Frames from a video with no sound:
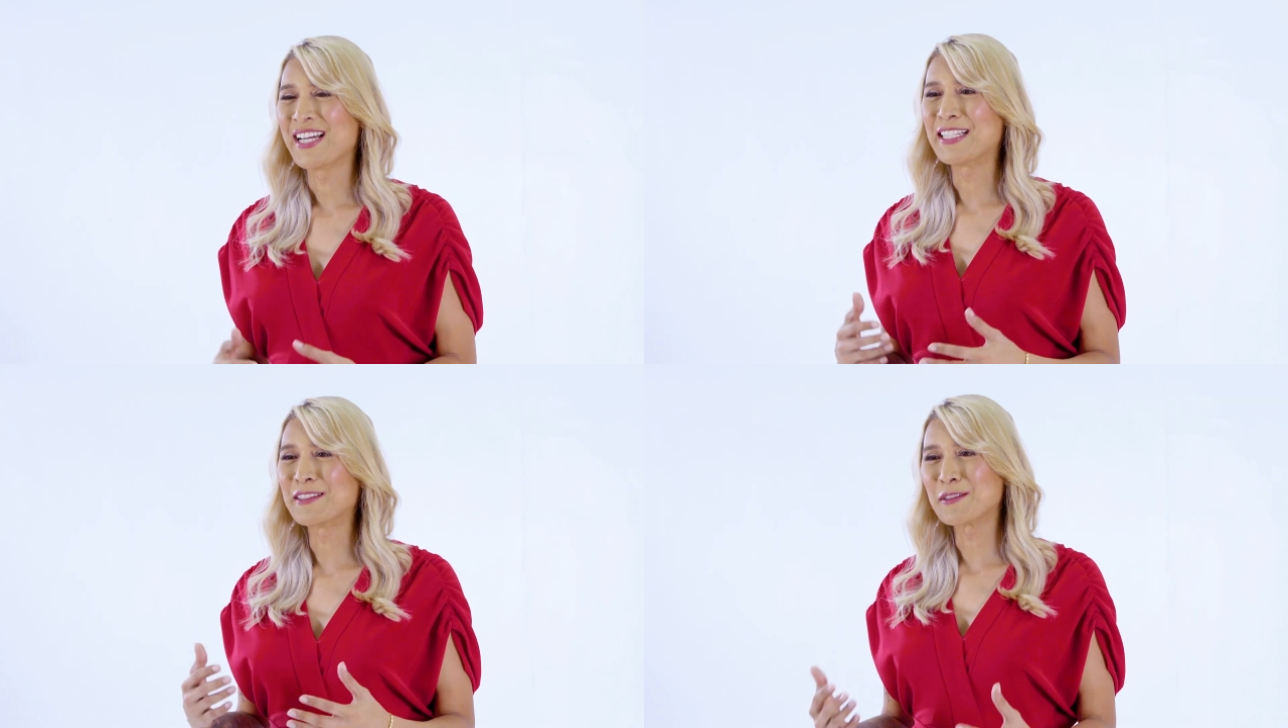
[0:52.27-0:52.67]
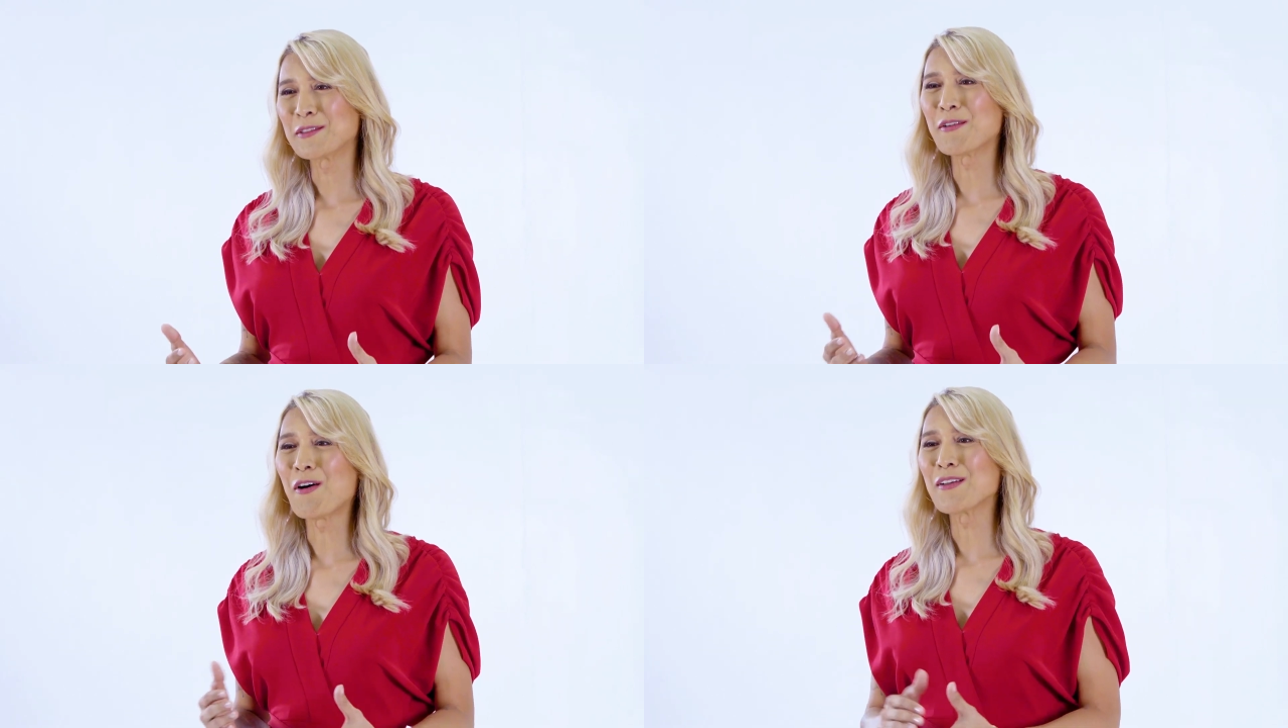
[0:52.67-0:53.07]
and
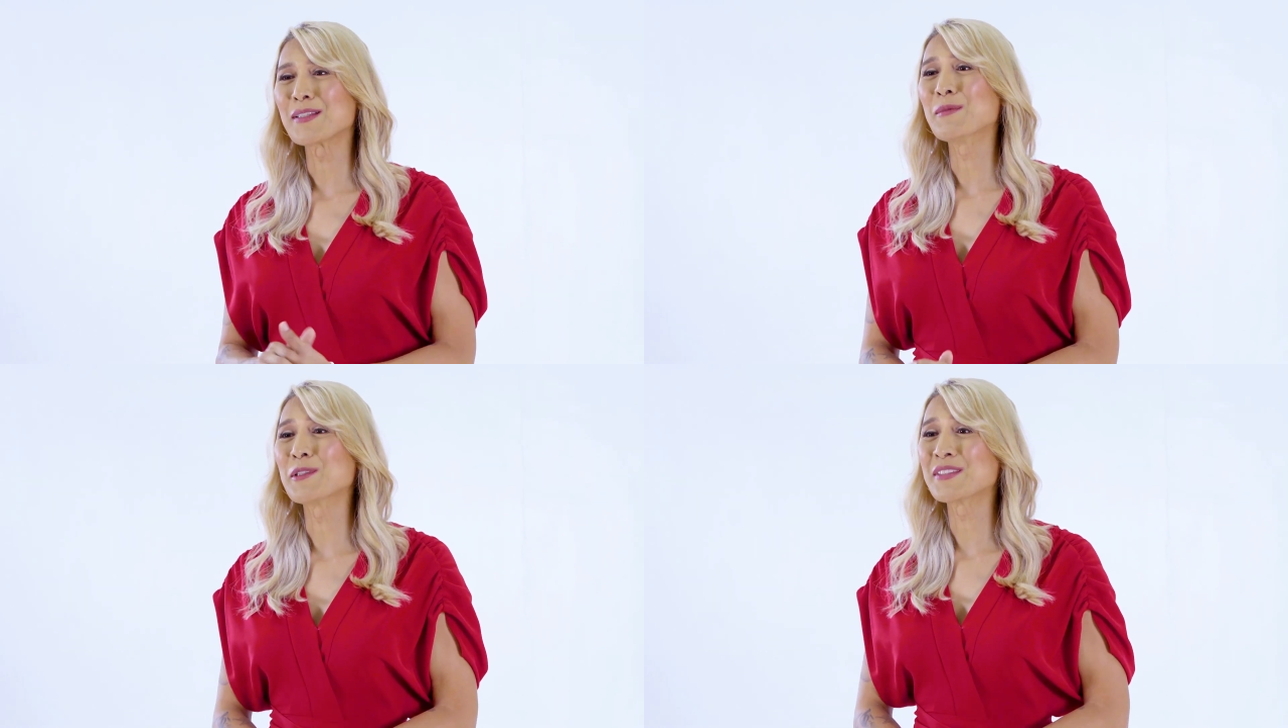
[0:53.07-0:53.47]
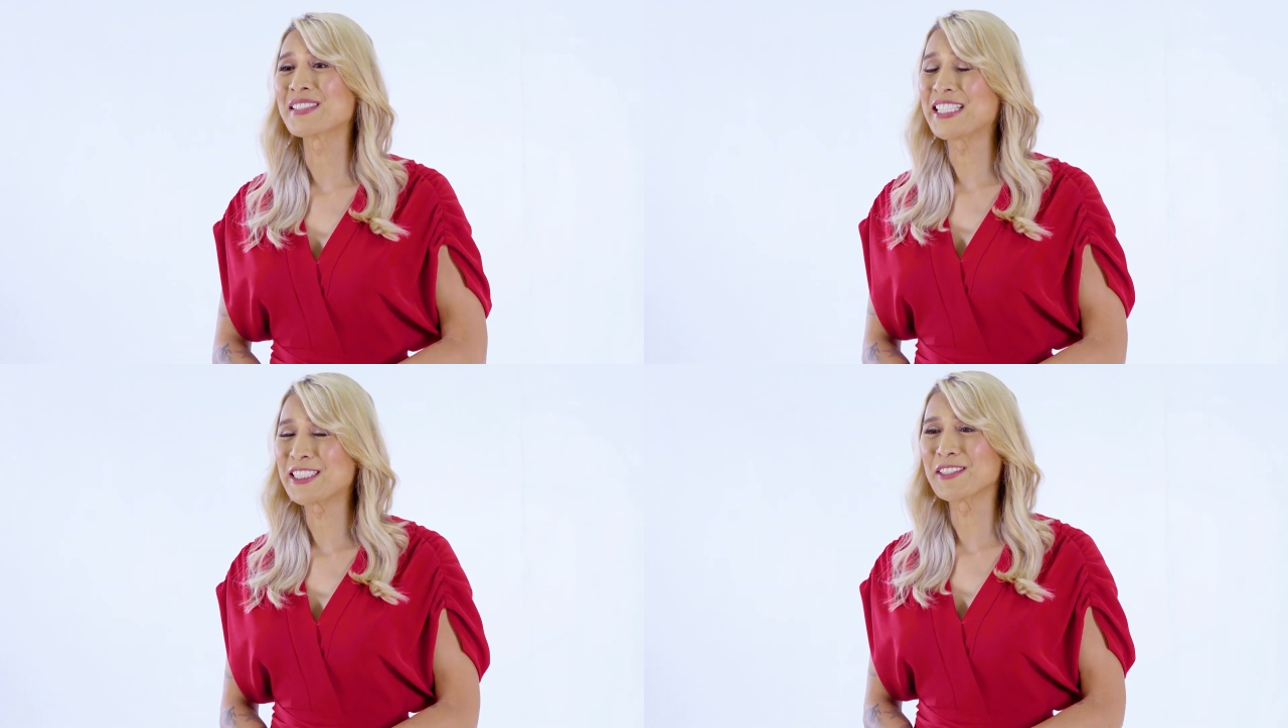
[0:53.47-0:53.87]
do all the most
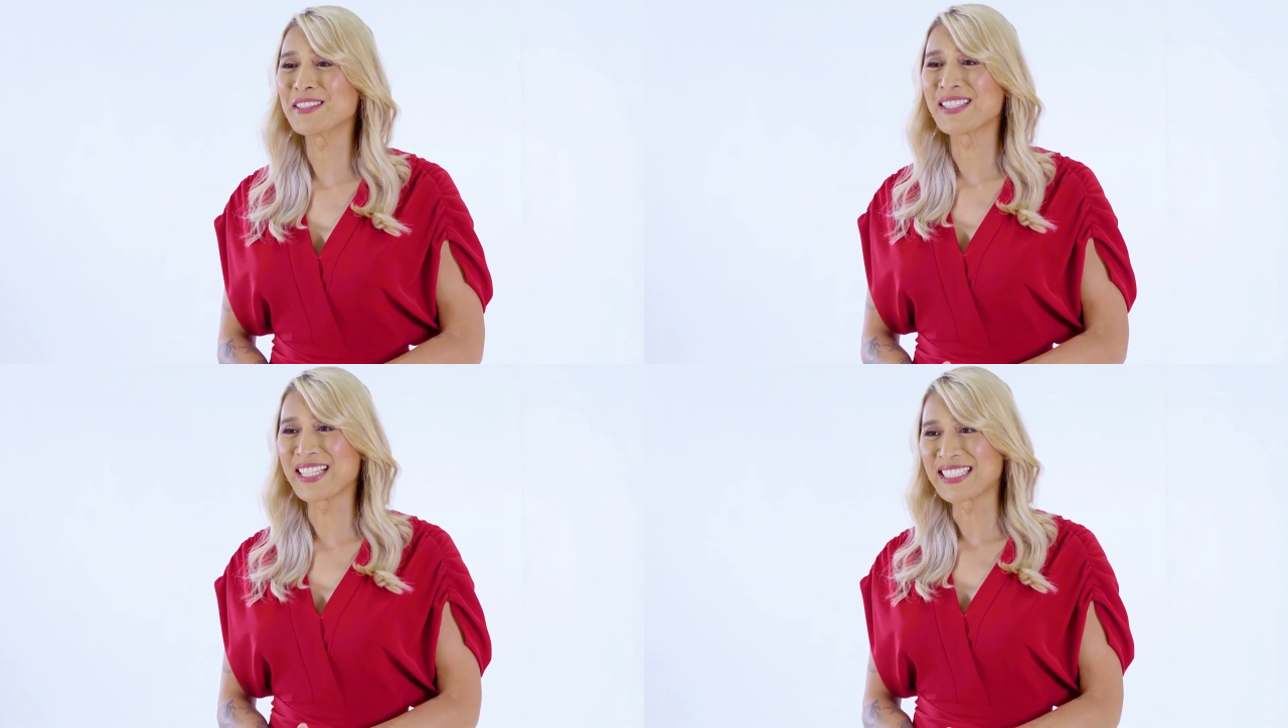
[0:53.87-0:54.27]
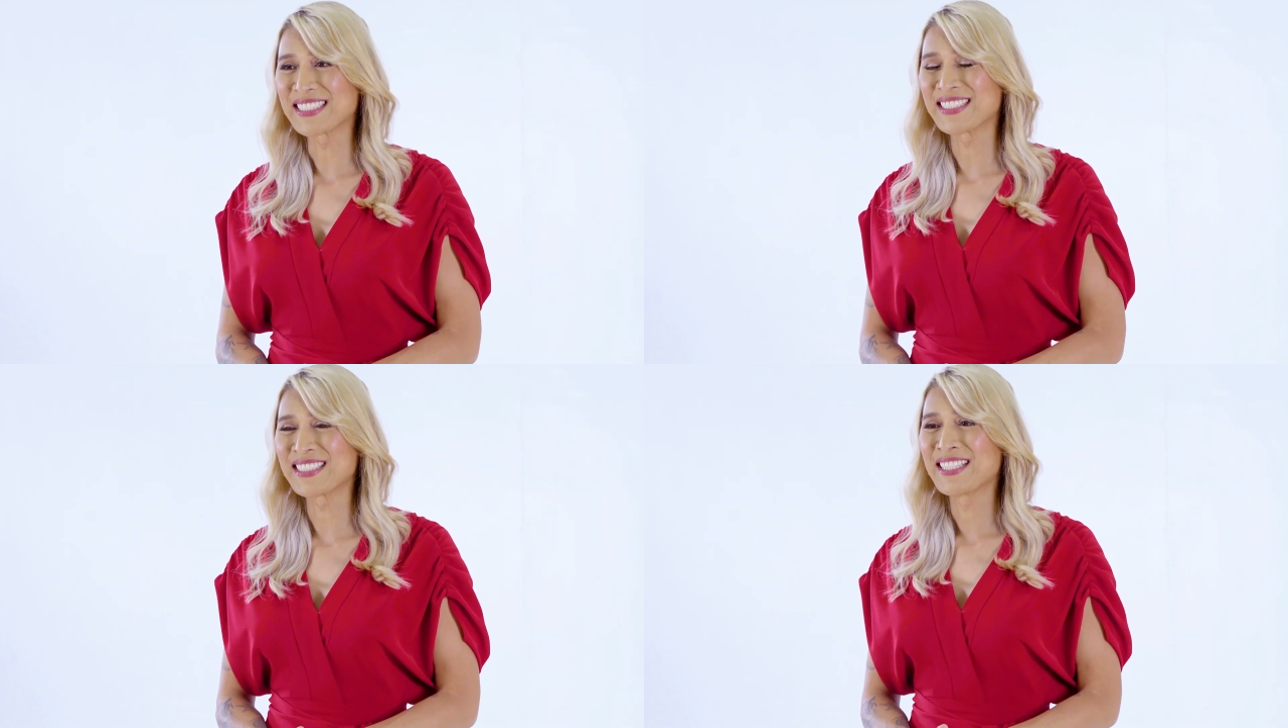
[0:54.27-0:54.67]
dangerous
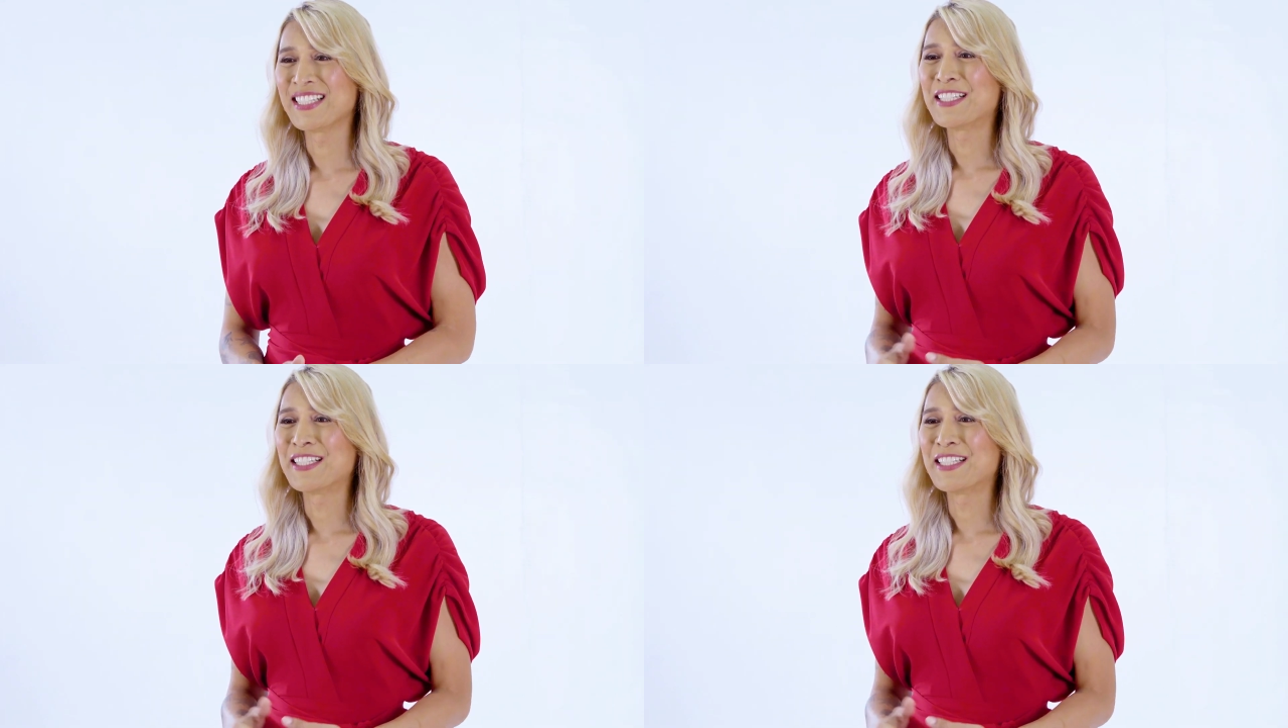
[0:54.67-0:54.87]
things